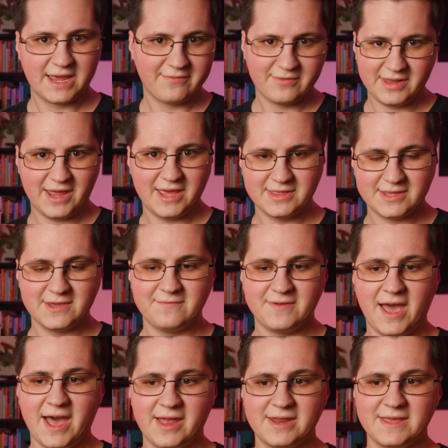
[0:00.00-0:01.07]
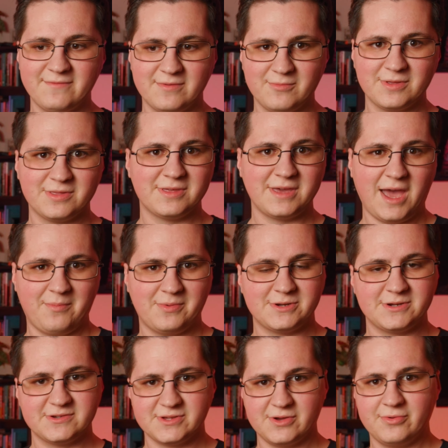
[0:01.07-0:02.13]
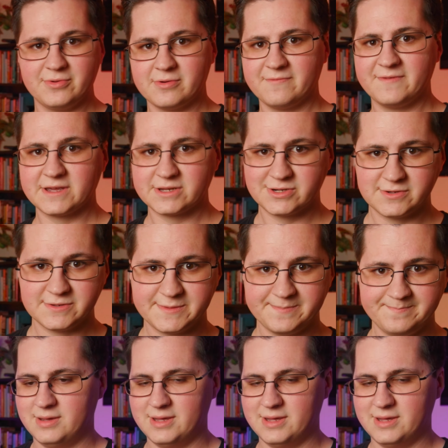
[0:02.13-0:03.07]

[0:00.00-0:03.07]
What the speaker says: every light that you've had, even with Aputure's older fixtures.